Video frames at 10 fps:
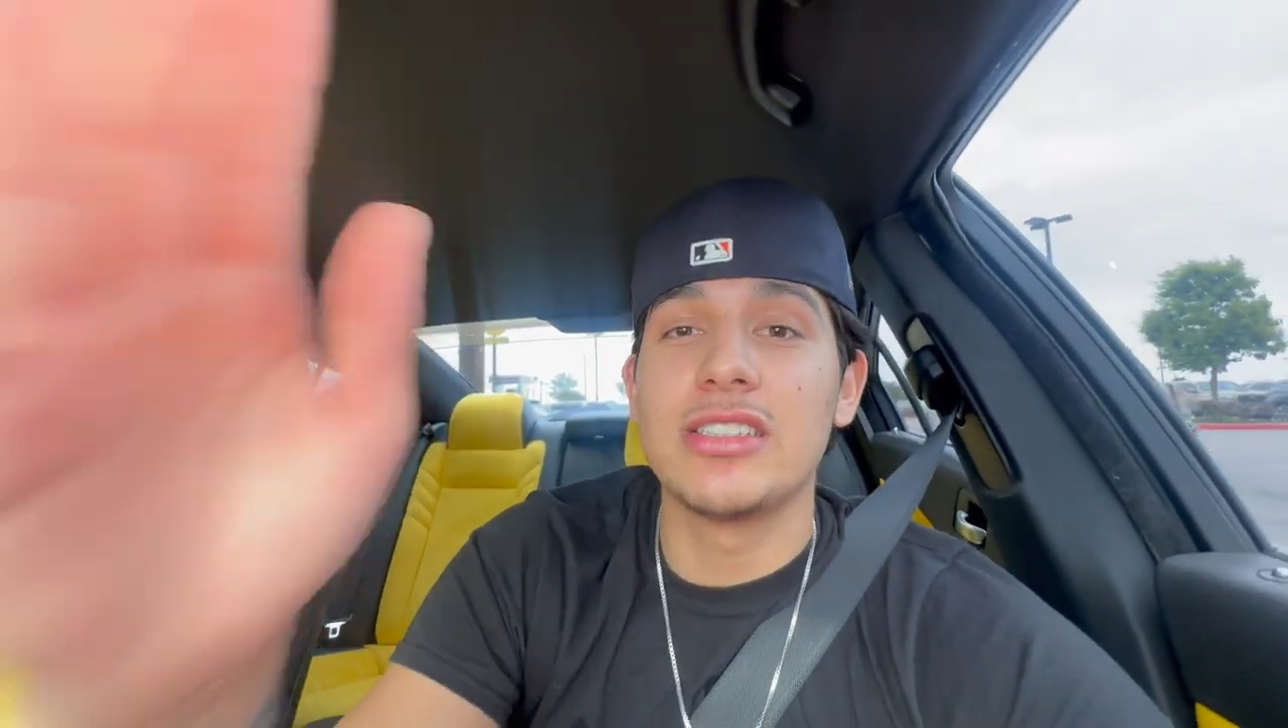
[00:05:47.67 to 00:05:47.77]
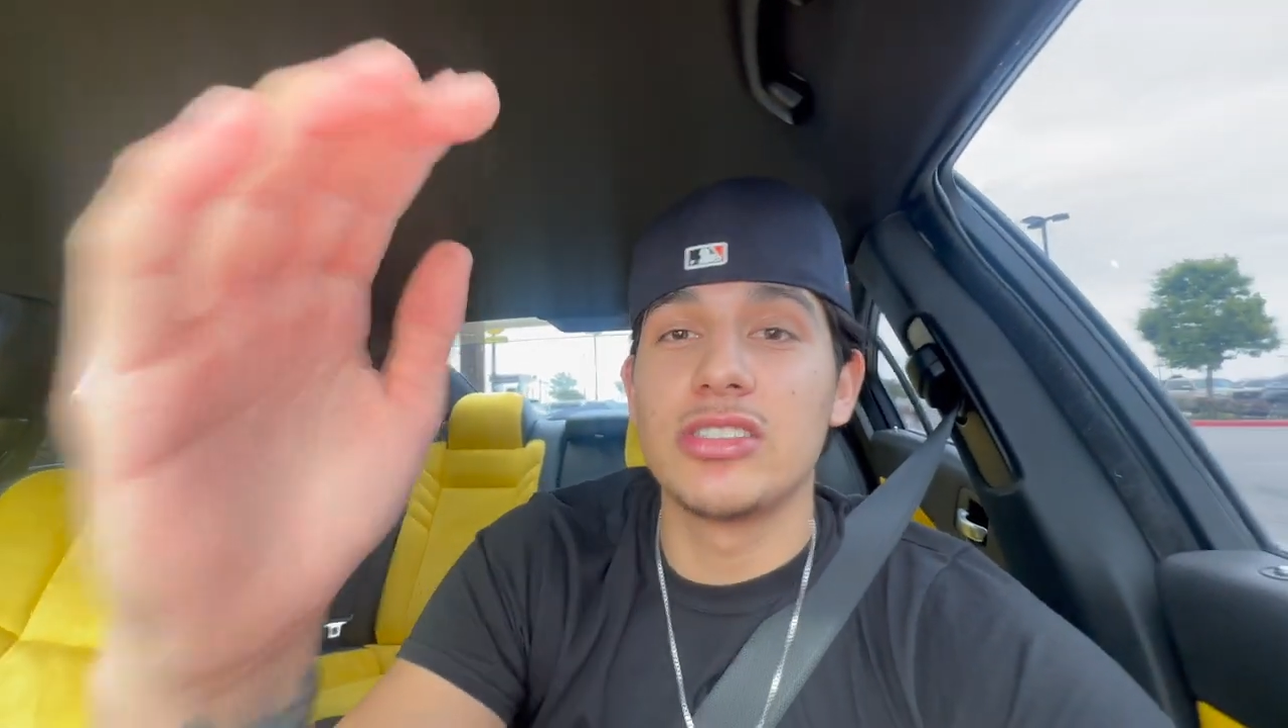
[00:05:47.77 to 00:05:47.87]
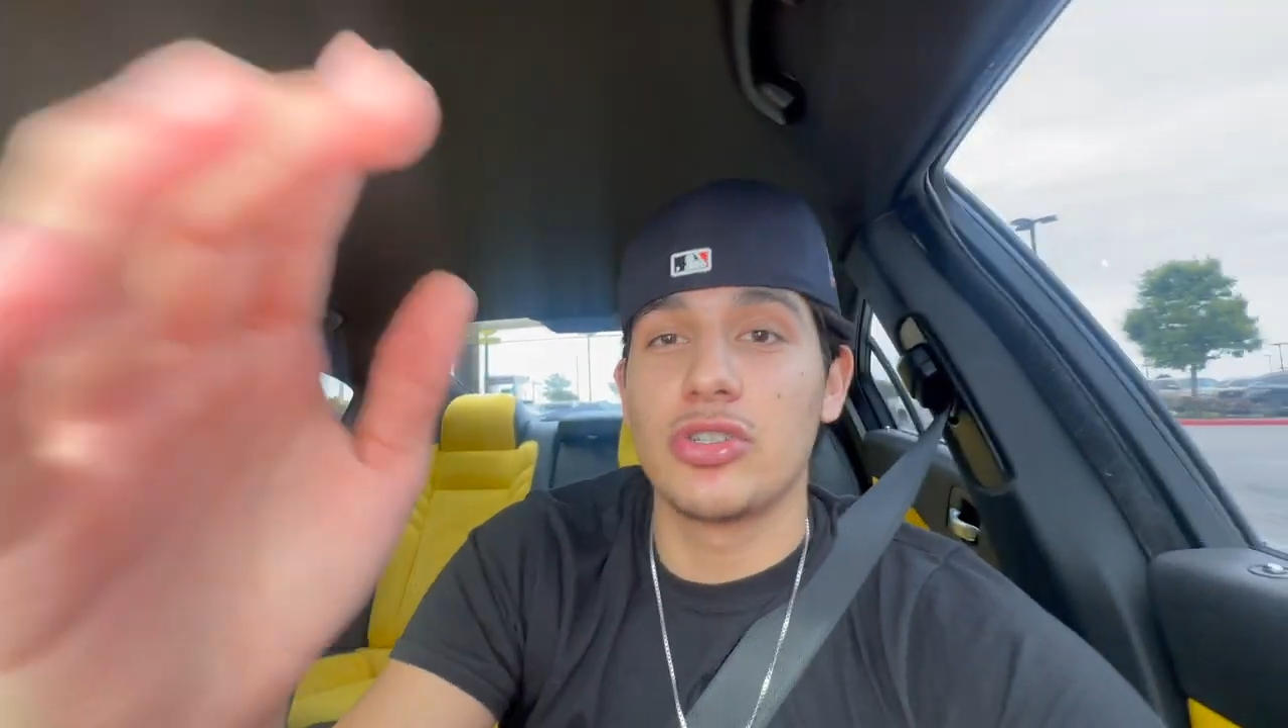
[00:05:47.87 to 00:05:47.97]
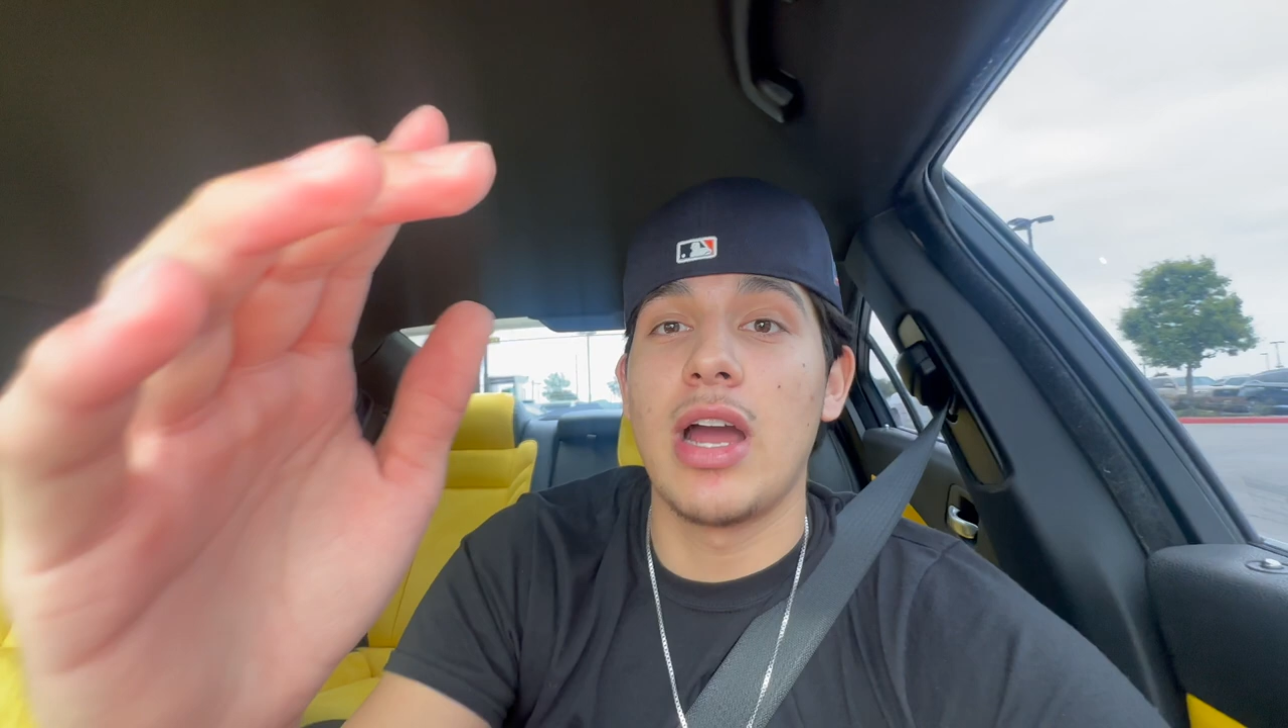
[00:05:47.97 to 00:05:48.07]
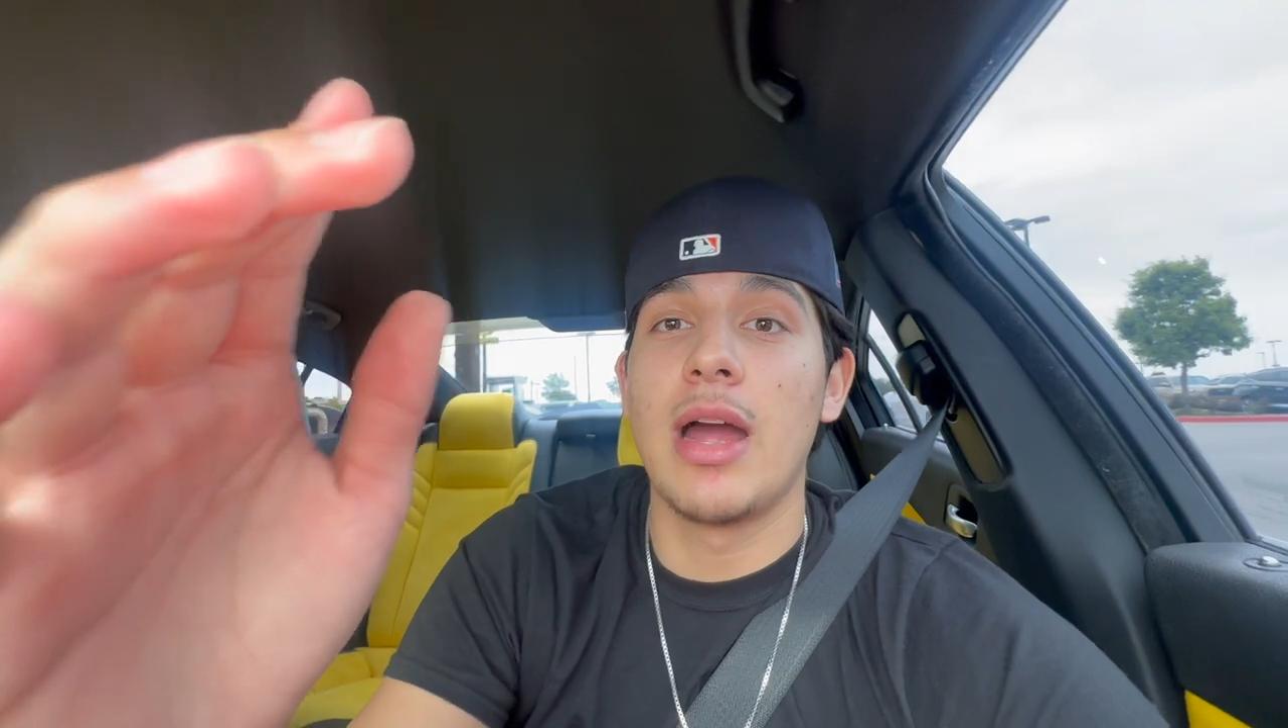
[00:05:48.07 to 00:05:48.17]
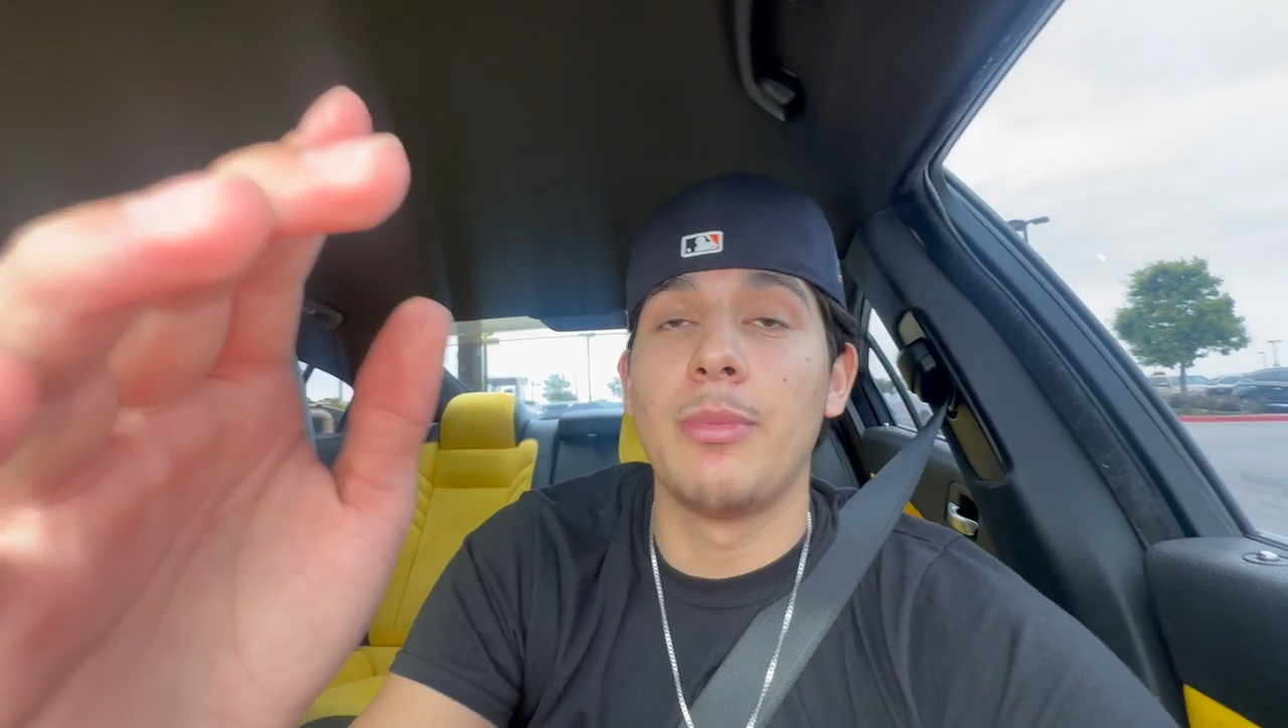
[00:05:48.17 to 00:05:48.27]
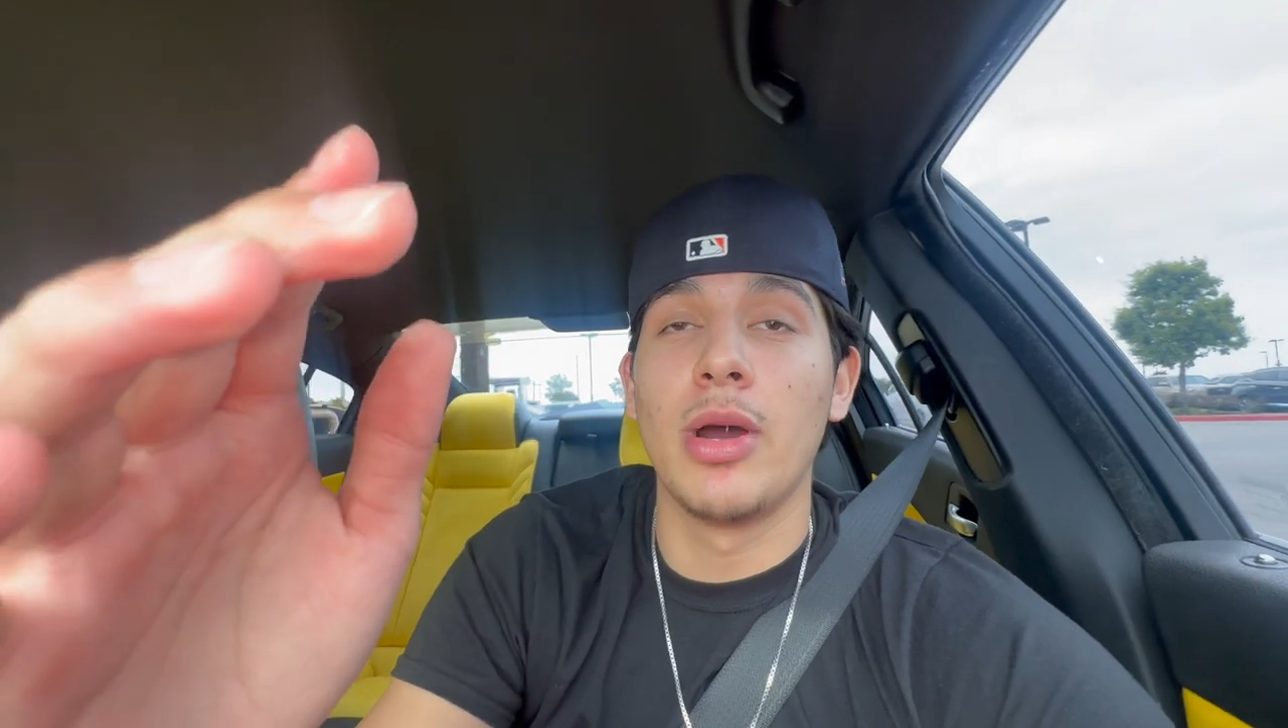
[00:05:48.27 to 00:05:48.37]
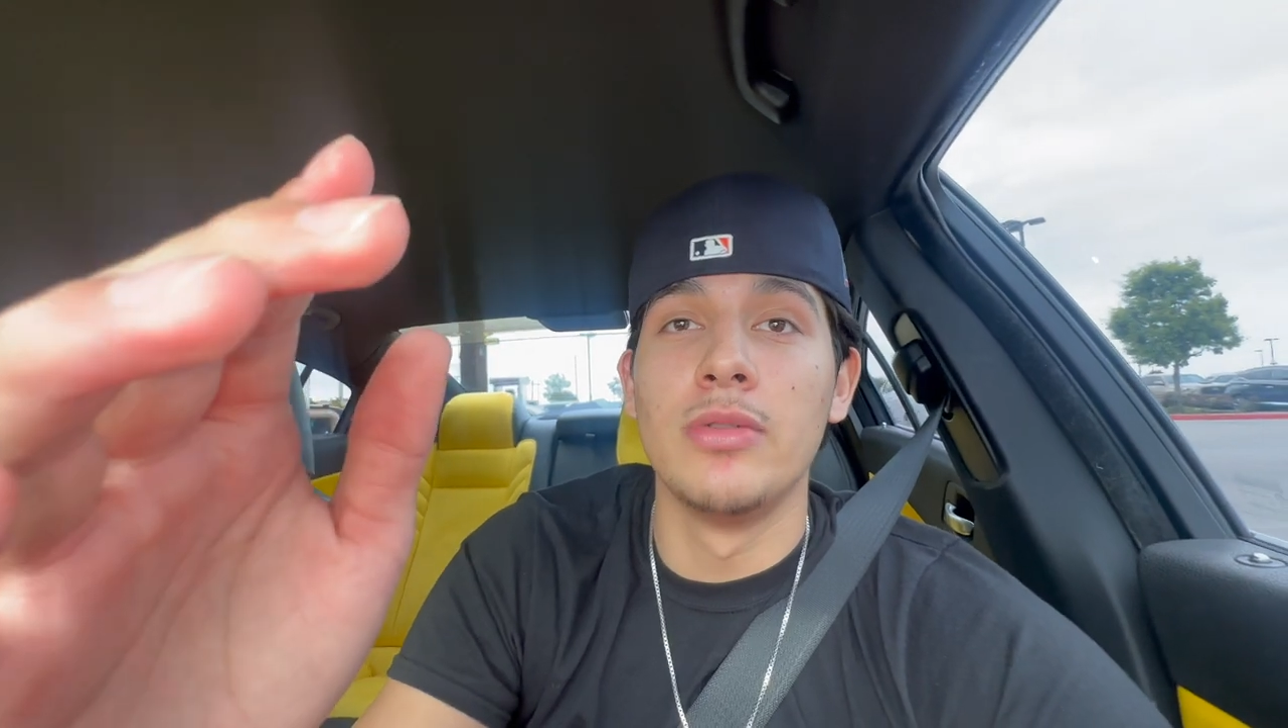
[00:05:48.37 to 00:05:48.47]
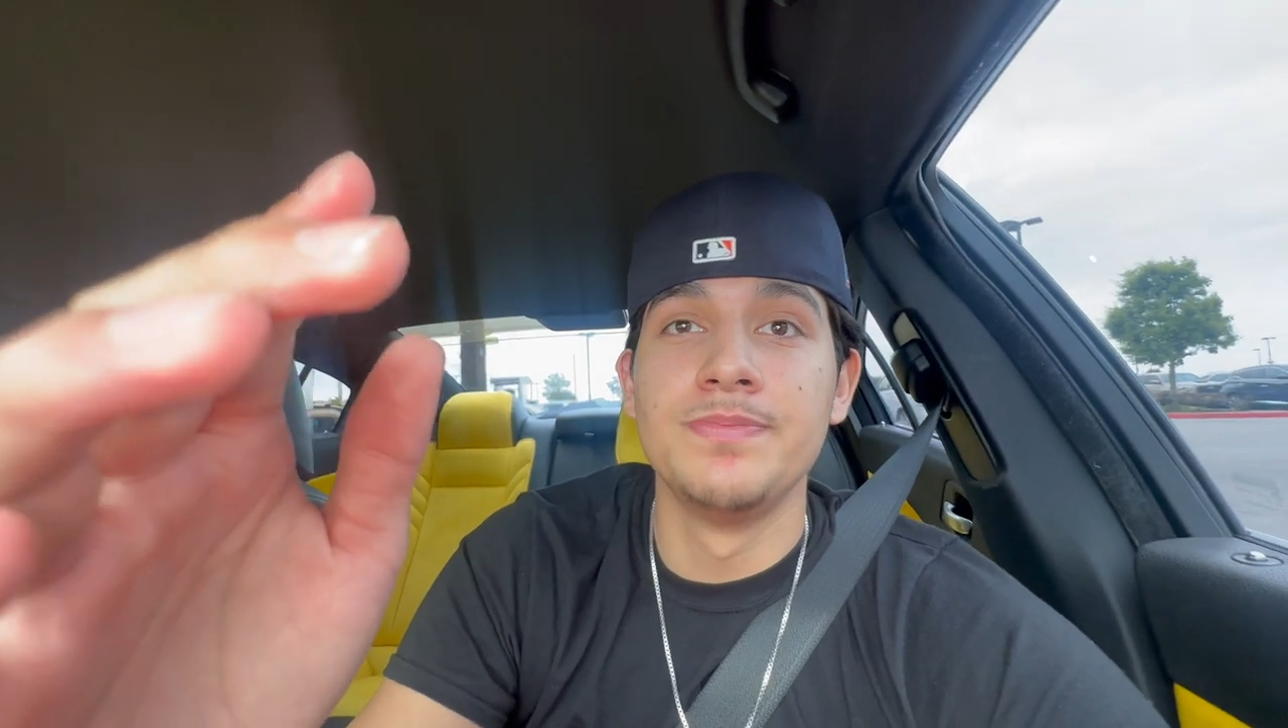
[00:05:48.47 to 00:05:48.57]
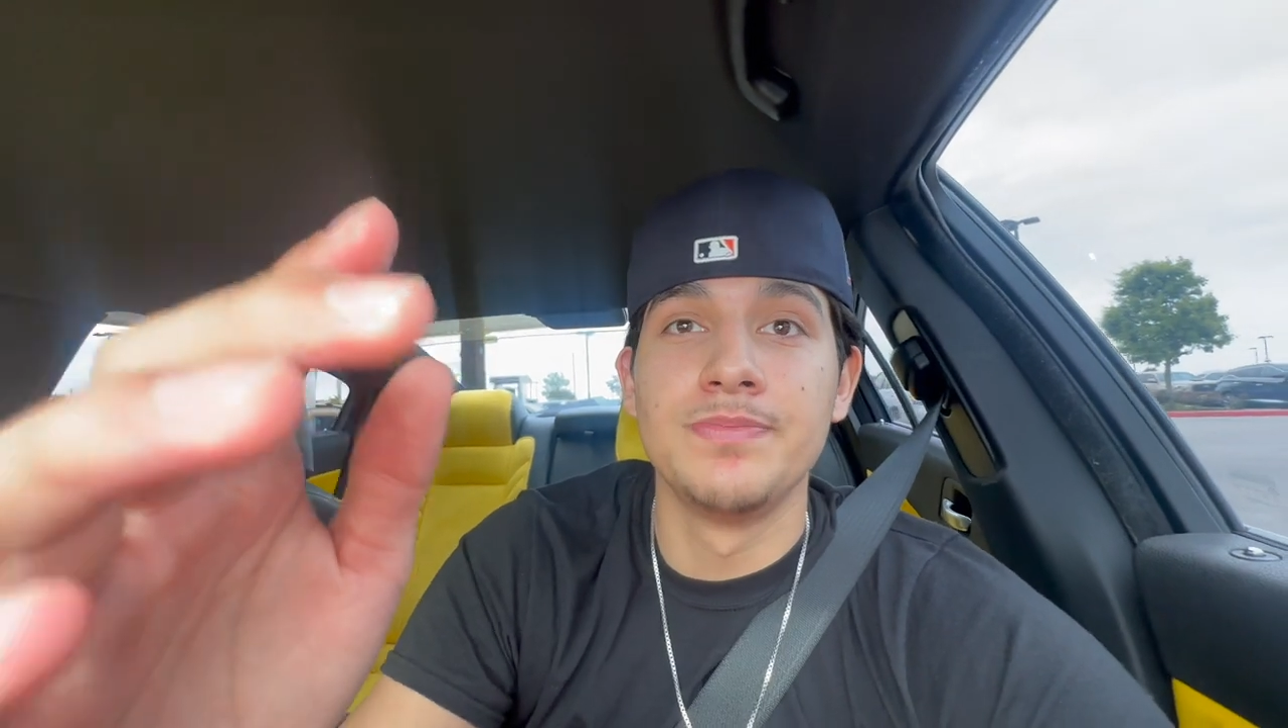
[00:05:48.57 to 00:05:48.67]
subscribe, bro.